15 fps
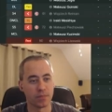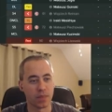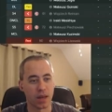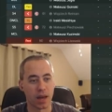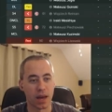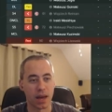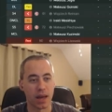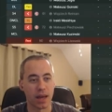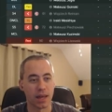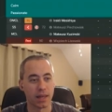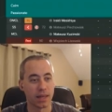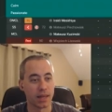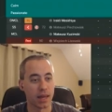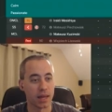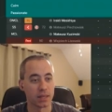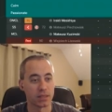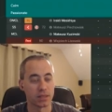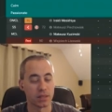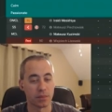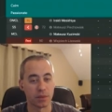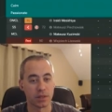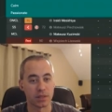I guess.
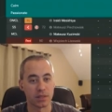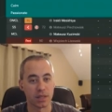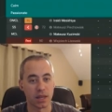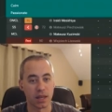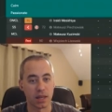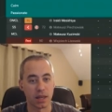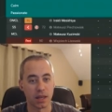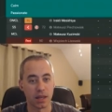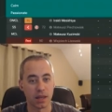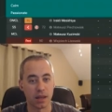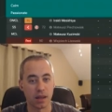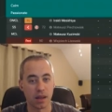I'm going to say